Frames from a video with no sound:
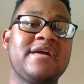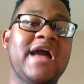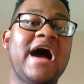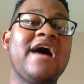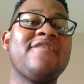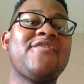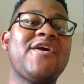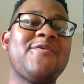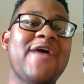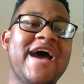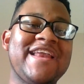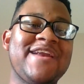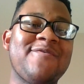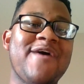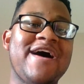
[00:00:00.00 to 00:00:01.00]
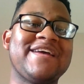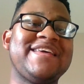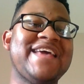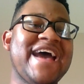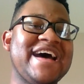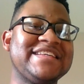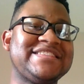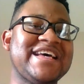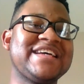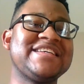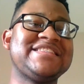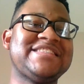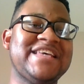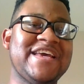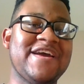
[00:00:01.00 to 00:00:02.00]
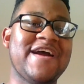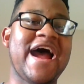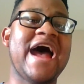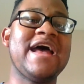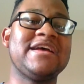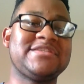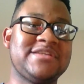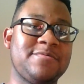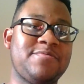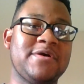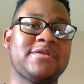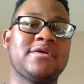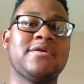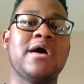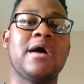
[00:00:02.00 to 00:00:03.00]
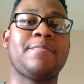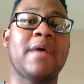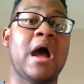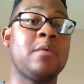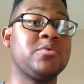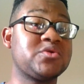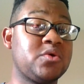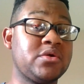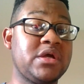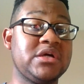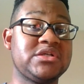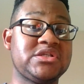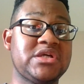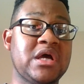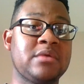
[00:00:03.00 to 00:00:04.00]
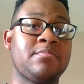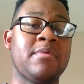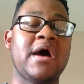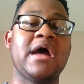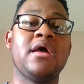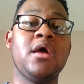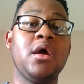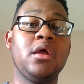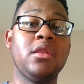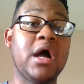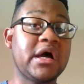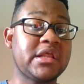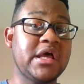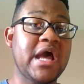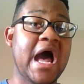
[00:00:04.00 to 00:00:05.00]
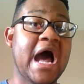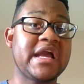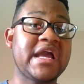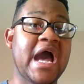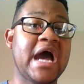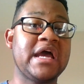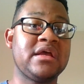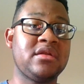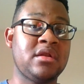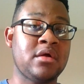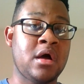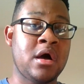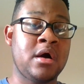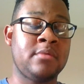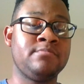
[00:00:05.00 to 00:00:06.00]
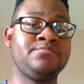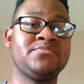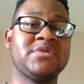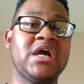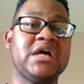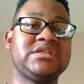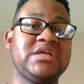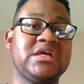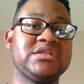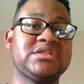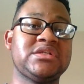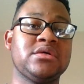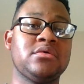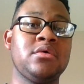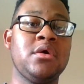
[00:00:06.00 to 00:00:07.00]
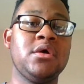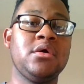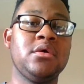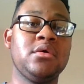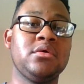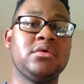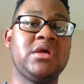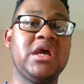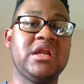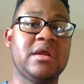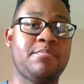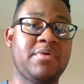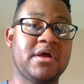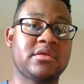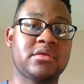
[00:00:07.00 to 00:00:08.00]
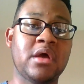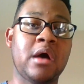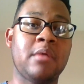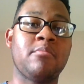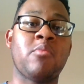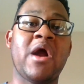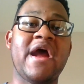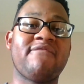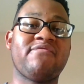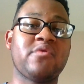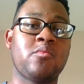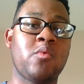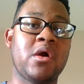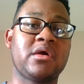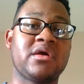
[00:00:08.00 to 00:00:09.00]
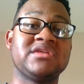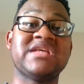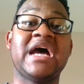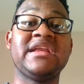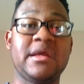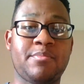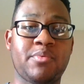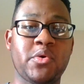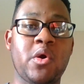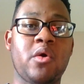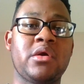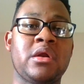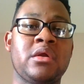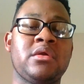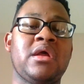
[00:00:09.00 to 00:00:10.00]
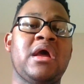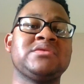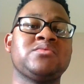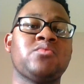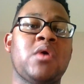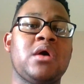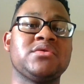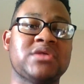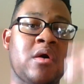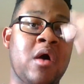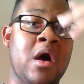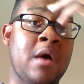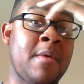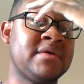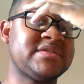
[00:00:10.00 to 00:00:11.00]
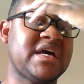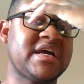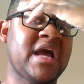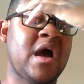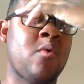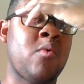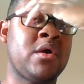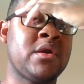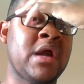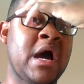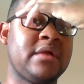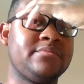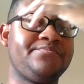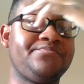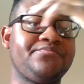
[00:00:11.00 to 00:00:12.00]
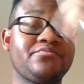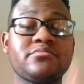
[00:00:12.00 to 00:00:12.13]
God of War Ragnarok. Yes, I can see here. I actually picked it up. I was gonna get a shit, but luckily I got a chance to get it picked up right after work because I did pre-order it as well. So I was like, hell, why not?